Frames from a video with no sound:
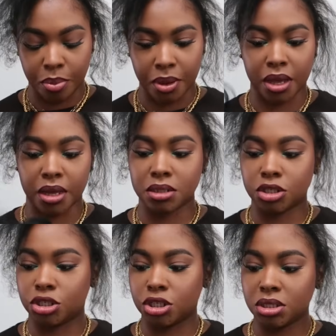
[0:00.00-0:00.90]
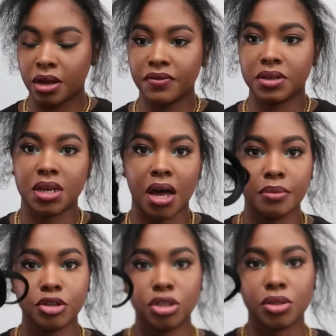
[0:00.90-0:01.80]
But just off the
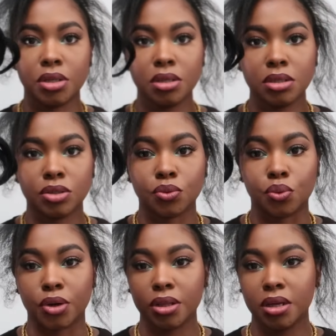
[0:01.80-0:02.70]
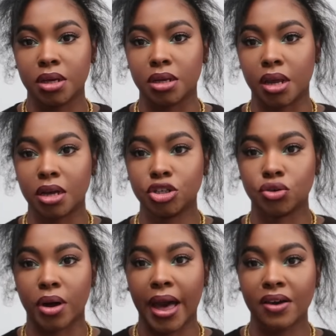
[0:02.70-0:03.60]
top, she looks really
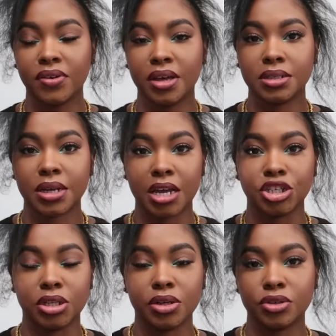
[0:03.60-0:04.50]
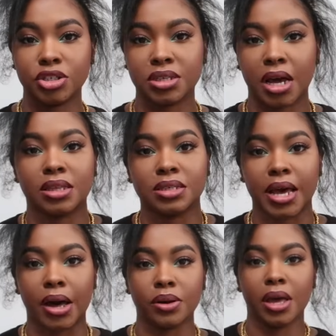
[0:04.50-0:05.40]
natural. I literally just got this
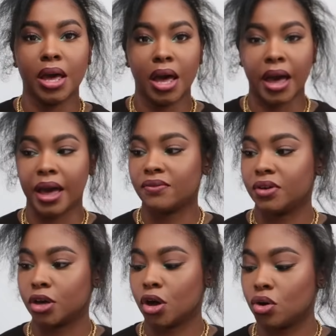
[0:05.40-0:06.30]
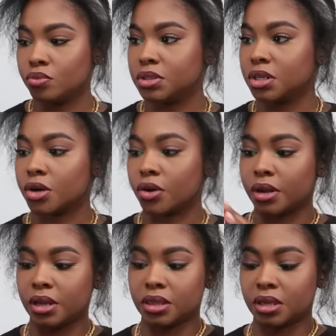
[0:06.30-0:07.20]
out. I haven't combed it or
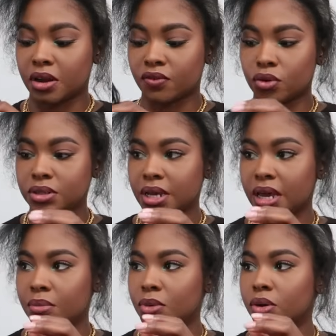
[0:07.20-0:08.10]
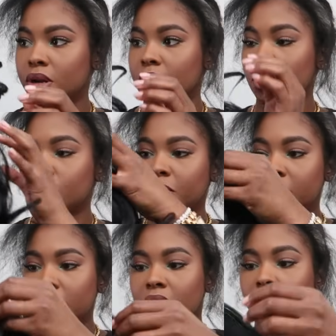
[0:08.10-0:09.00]
anything. Now, of course, I am going to comb
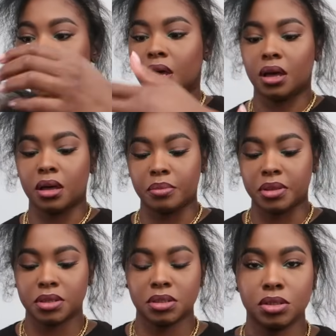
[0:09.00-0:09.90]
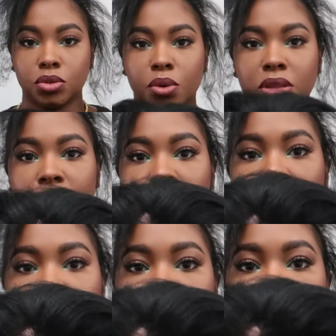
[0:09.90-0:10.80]
it, but this is what the
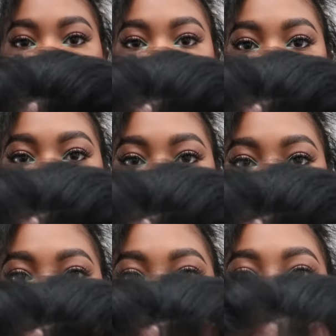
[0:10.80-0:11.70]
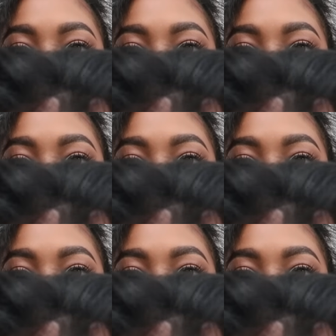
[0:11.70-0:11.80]
front looks like.